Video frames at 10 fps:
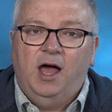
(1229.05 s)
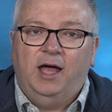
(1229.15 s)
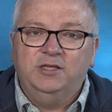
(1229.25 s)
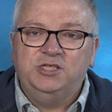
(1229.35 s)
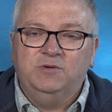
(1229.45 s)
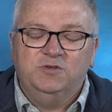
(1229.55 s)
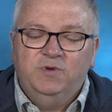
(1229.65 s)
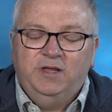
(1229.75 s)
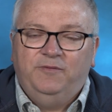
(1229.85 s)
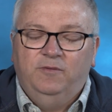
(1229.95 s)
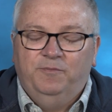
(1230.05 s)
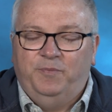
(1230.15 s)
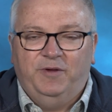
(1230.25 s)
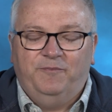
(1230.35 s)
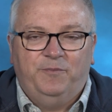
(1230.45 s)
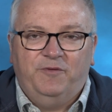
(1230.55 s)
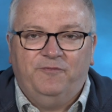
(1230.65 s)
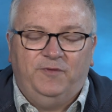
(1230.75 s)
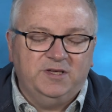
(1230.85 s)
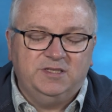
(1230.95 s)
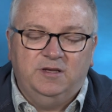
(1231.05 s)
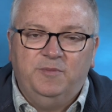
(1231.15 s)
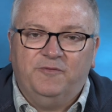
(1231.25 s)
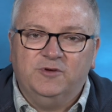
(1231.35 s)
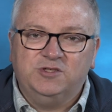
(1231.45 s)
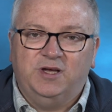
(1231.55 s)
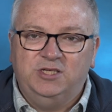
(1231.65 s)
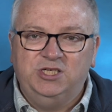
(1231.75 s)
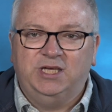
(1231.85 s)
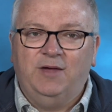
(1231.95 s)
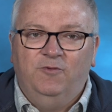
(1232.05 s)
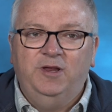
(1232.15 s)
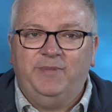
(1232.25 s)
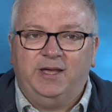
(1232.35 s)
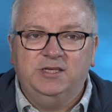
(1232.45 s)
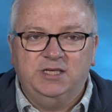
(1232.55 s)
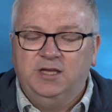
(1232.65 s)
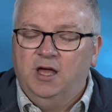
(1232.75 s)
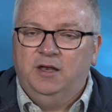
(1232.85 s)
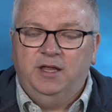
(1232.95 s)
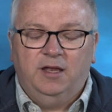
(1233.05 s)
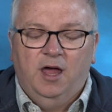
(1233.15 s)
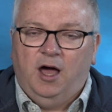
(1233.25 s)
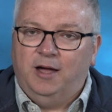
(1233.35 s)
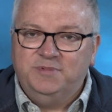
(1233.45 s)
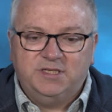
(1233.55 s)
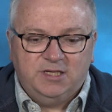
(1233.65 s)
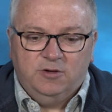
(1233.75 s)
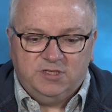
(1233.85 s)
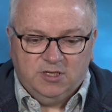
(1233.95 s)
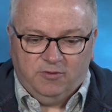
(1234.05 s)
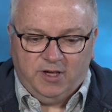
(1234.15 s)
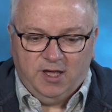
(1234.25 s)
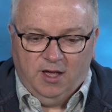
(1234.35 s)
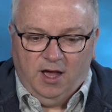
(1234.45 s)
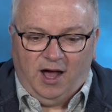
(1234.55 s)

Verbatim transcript: And she was really a bit, bit flustered and a bit frustrated. She came running back and she said, Neil, I'm so sorry.